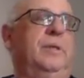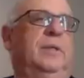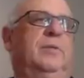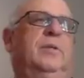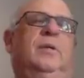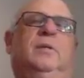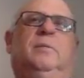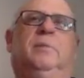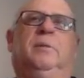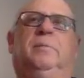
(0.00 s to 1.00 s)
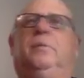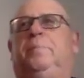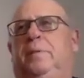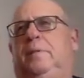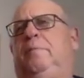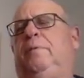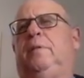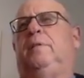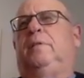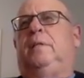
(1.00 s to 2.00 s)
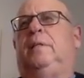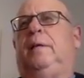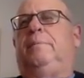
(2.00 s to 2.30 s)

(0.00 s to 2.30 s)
ISKCON. Prabhupada specifically said that